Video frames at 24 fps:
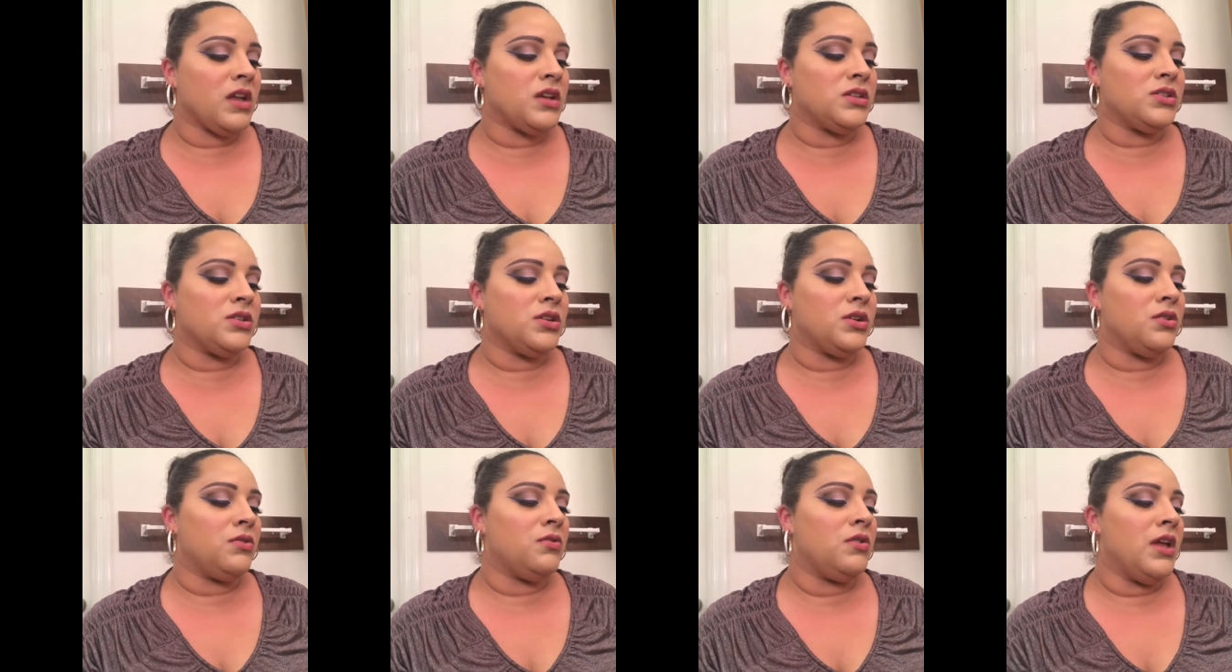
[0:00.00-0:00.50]

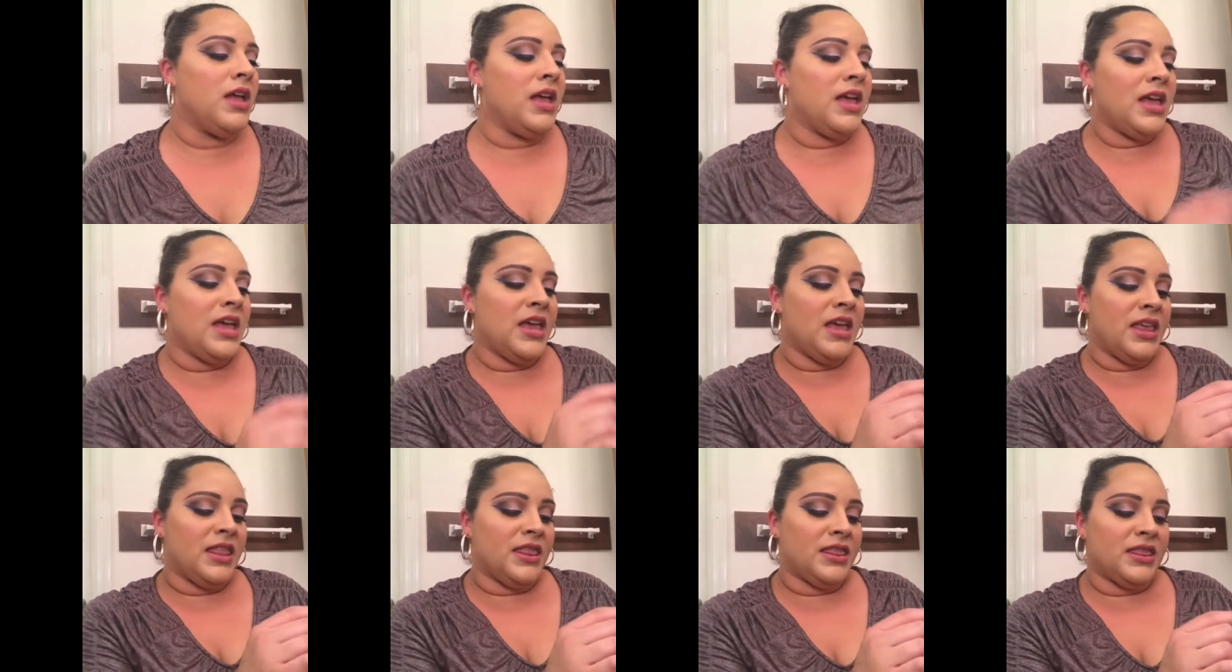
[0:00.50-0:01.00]
so
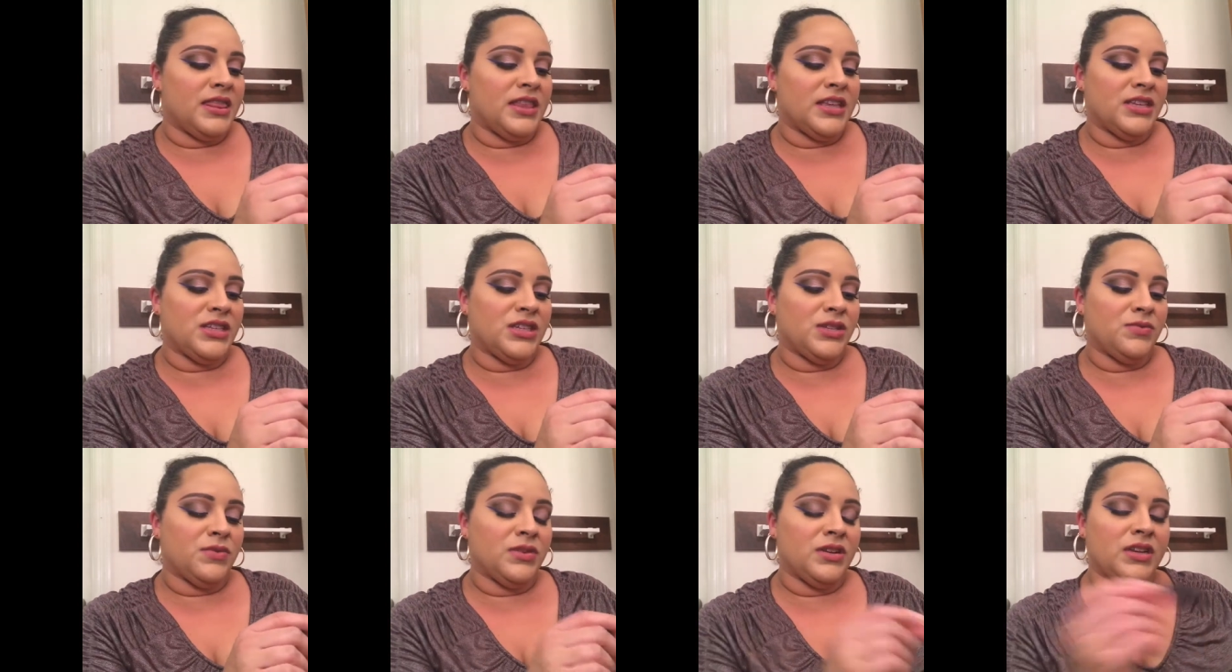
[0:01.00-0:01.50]

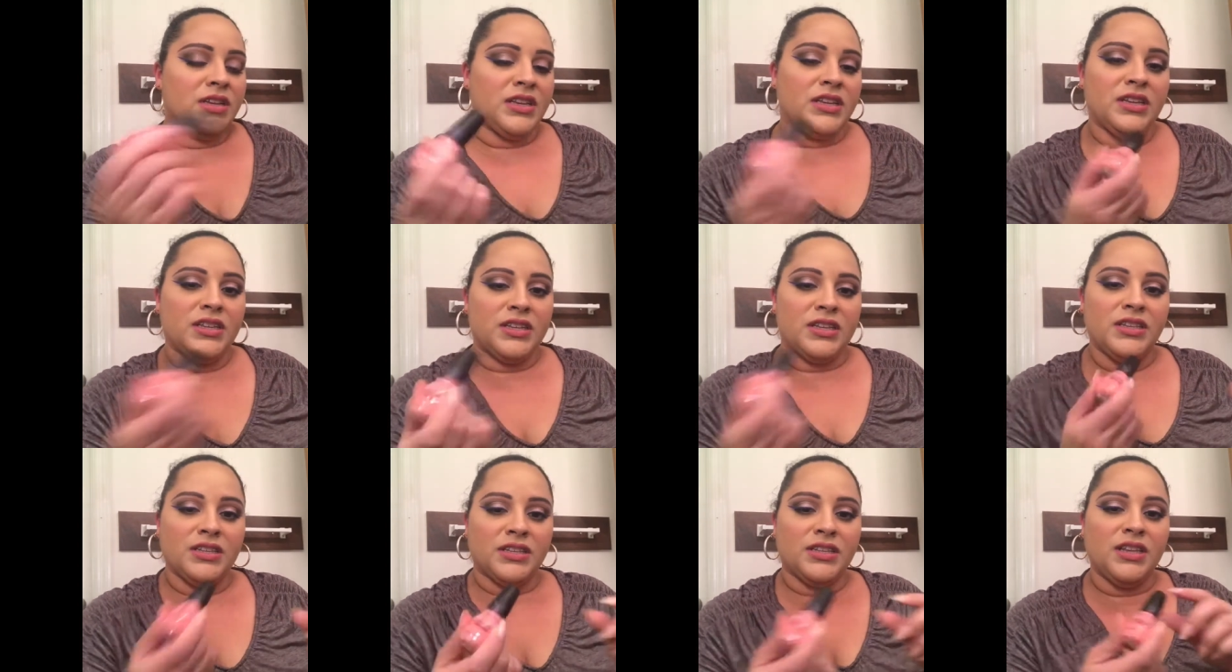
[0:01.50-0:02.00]
this one
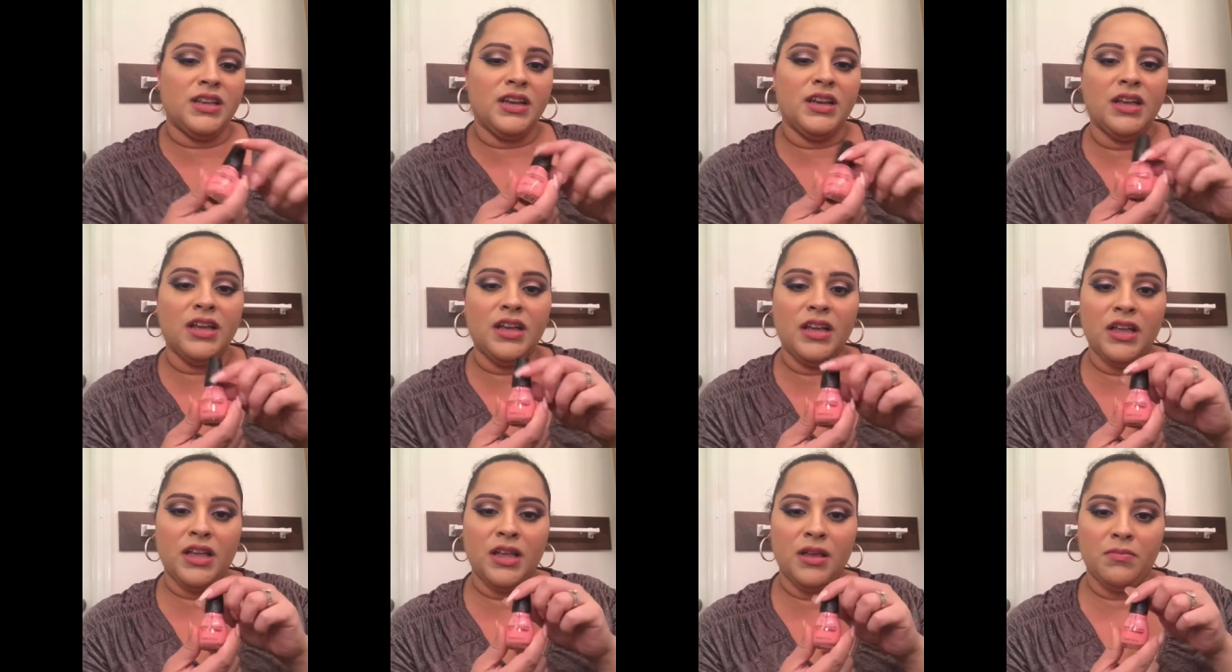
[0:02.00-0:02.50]
is
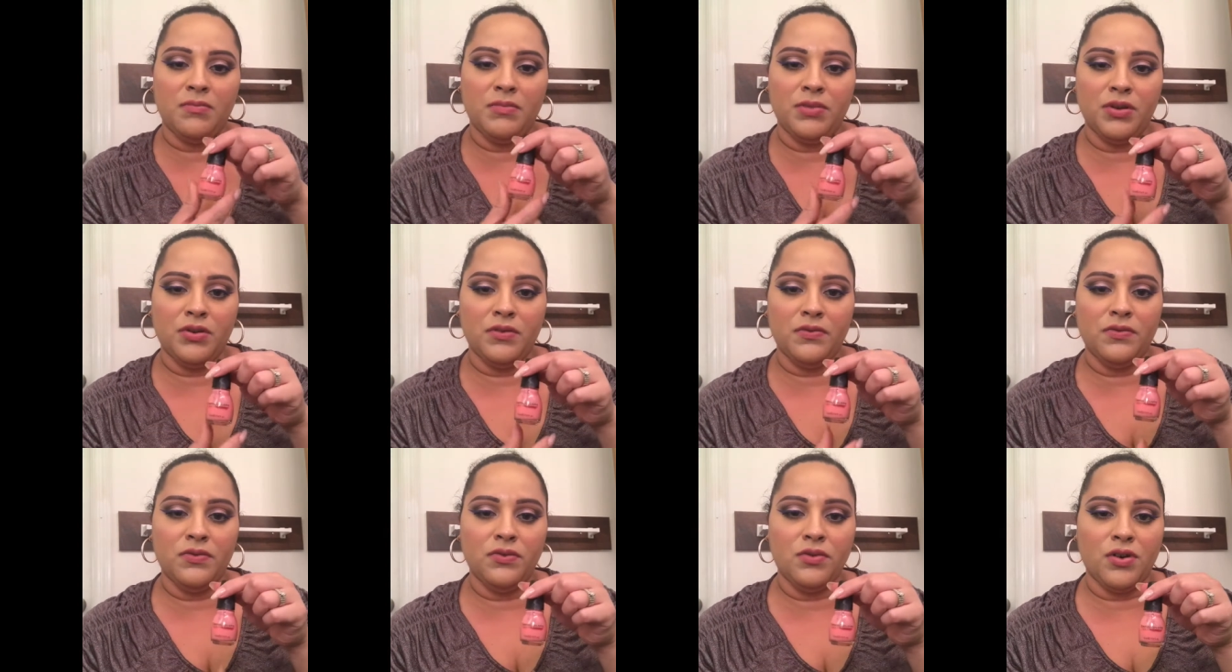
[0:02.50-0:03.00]

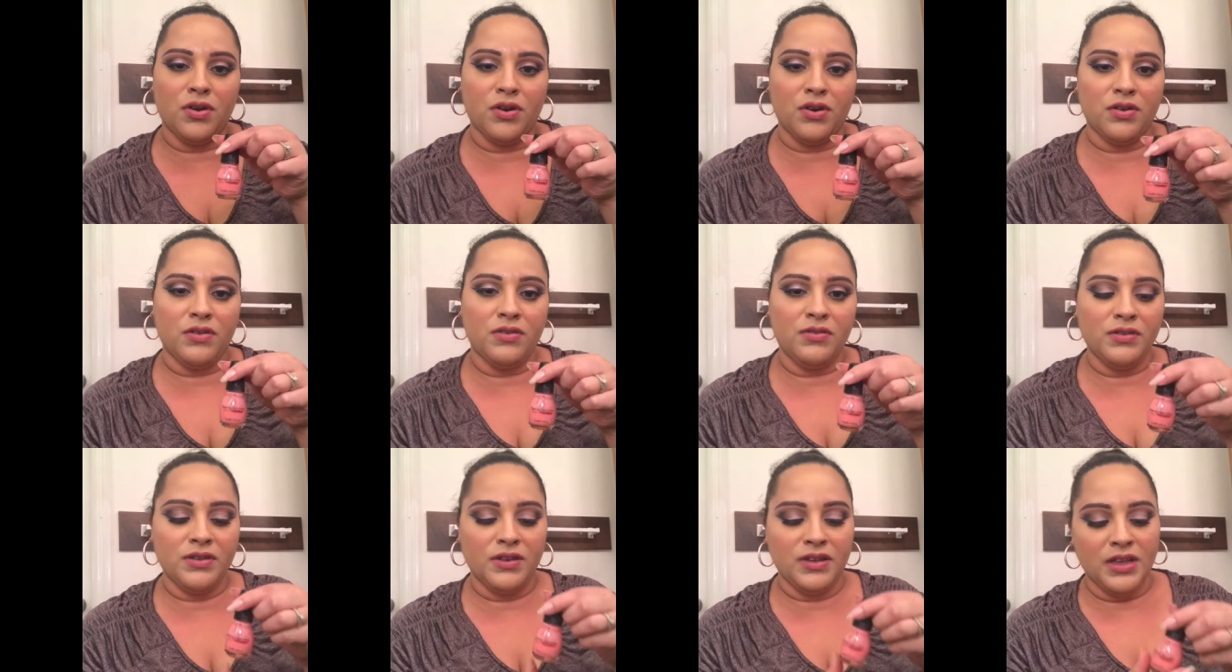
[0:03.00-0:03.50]
beautiful
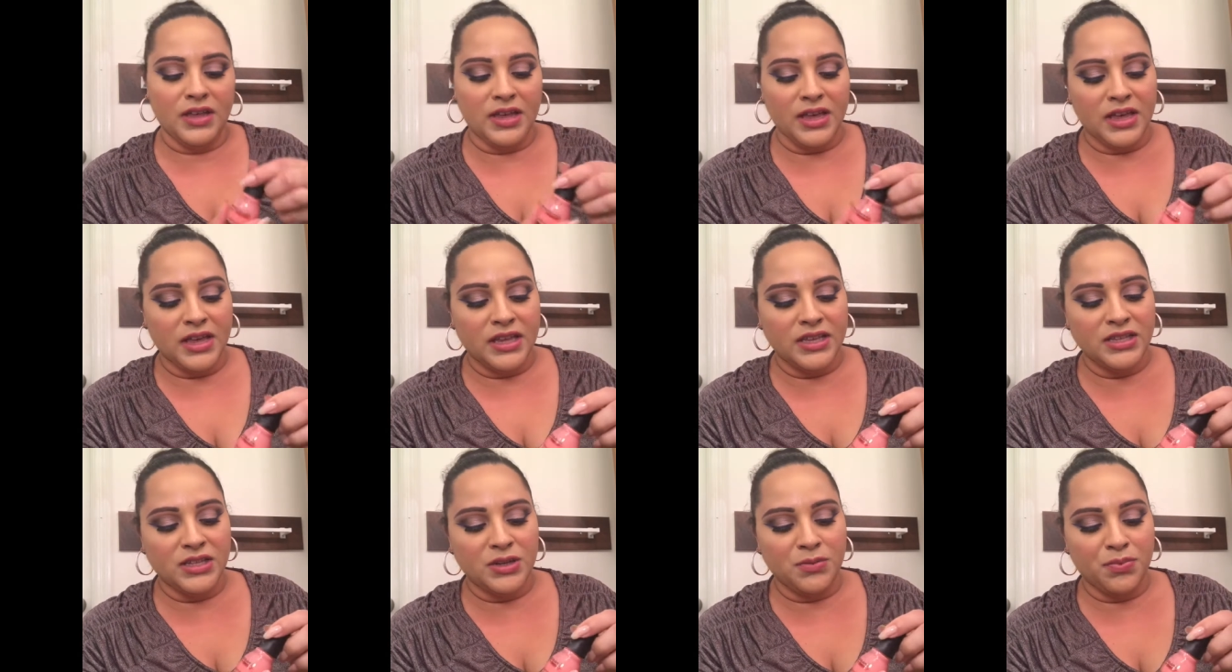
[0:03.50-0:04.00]
girl
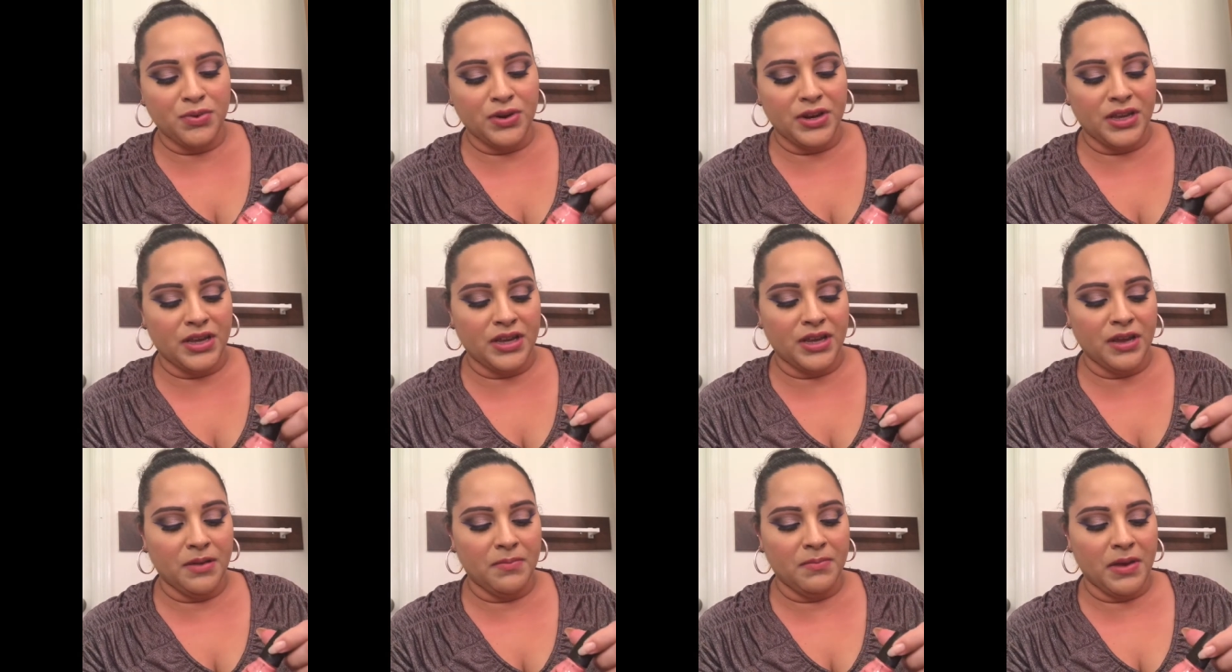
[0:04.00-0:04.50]
it's a
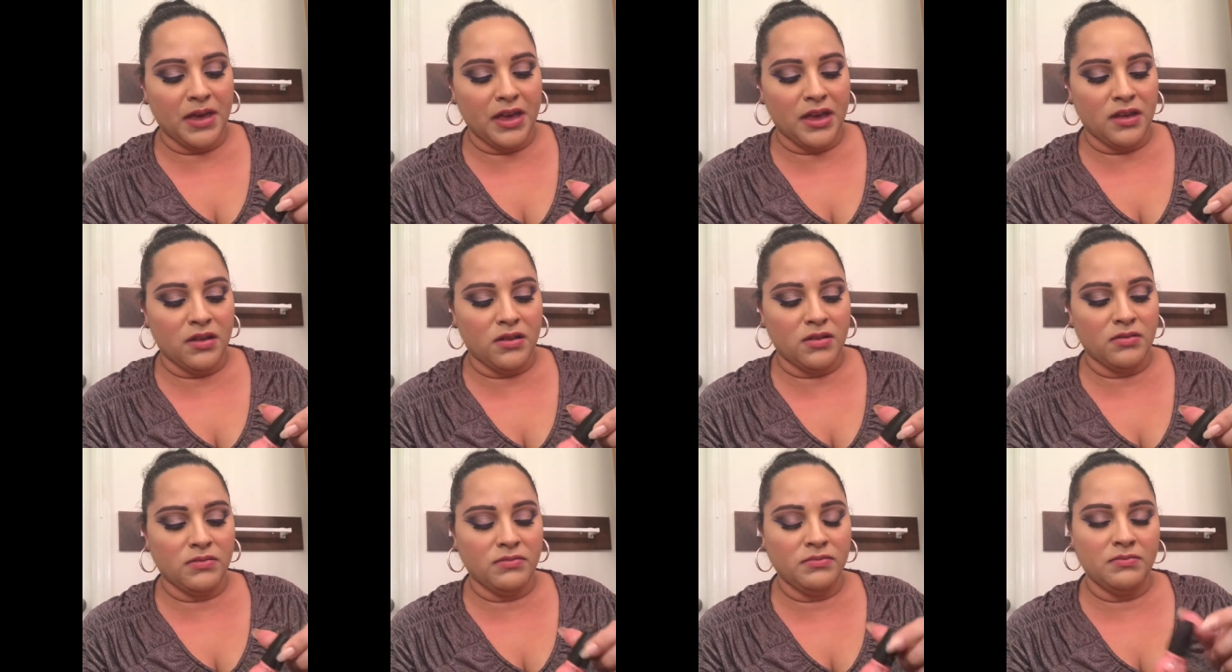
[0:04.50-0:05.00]
pretty
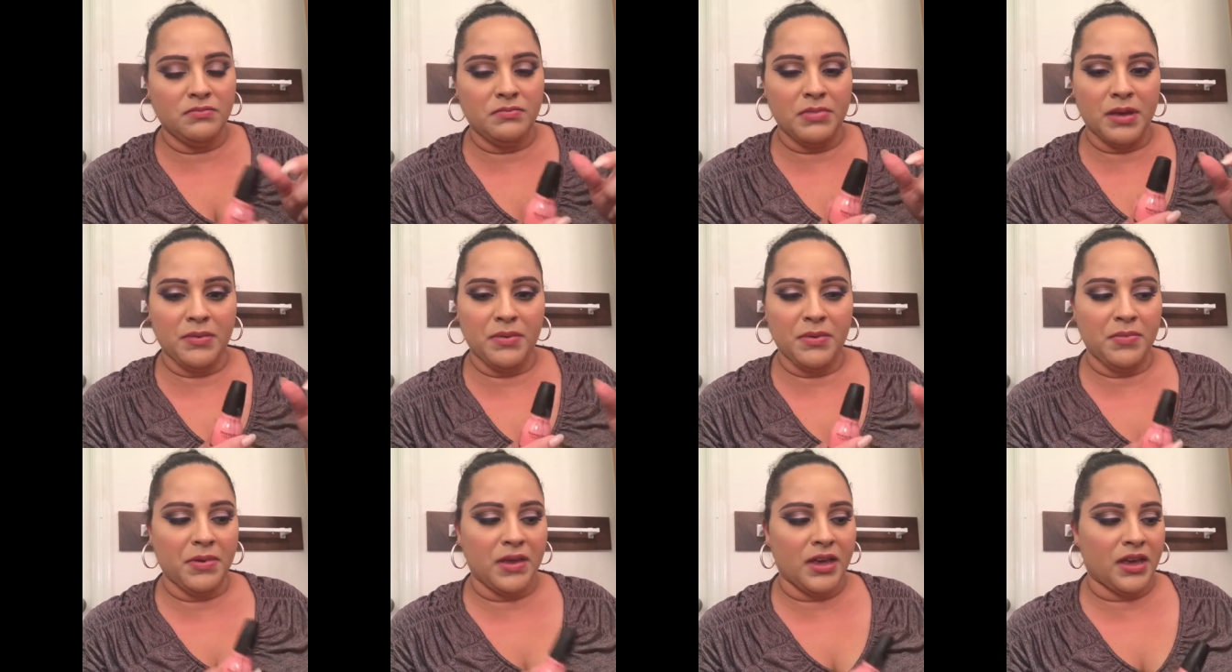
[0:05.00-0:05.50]
pale
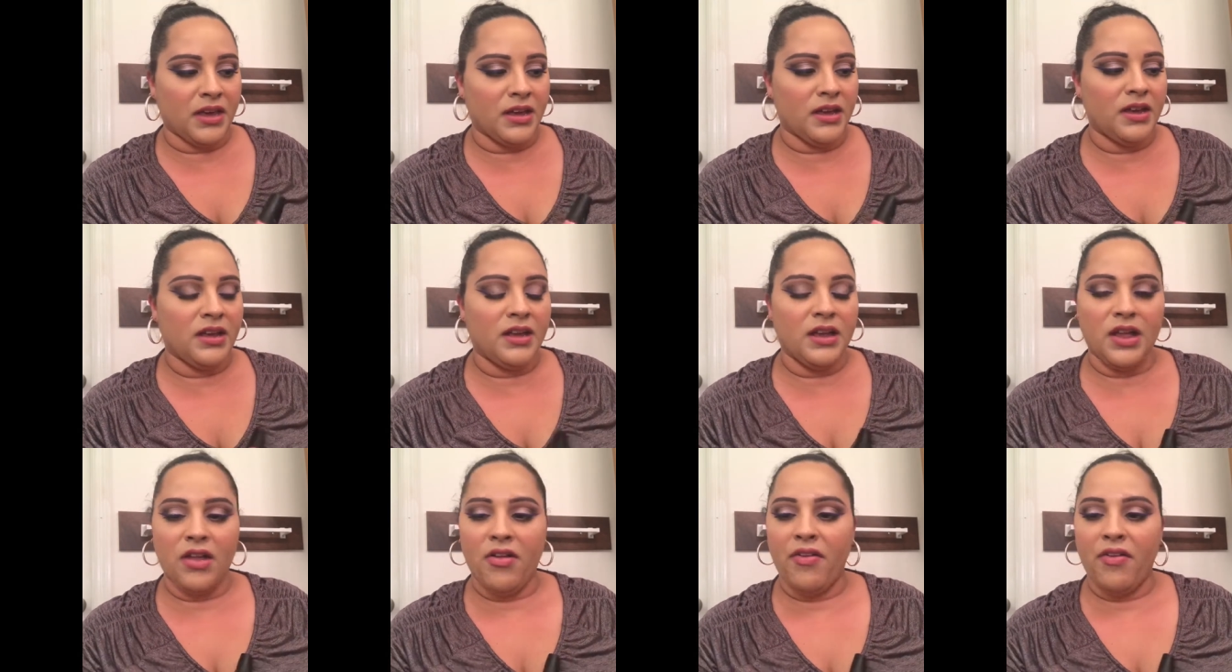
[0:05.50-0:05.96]
baby pink